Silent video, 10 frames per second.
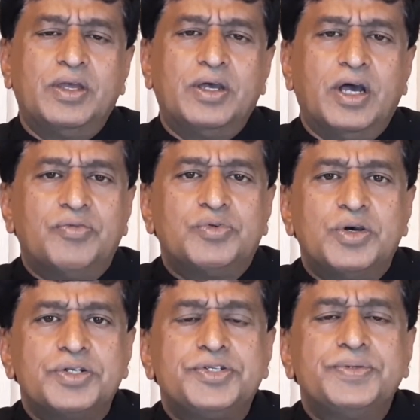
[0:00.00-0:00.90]
Of
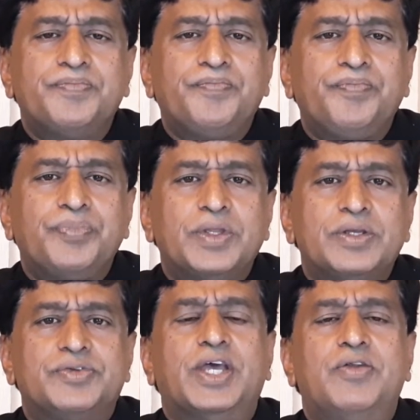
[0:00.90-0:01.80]
course,
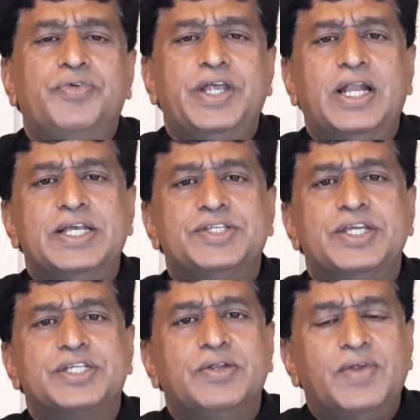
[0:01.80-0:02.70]

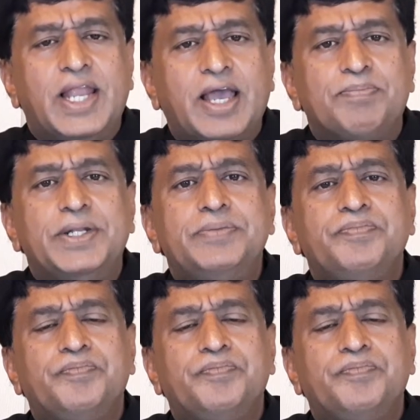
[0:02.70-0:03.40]
self-realization will happen.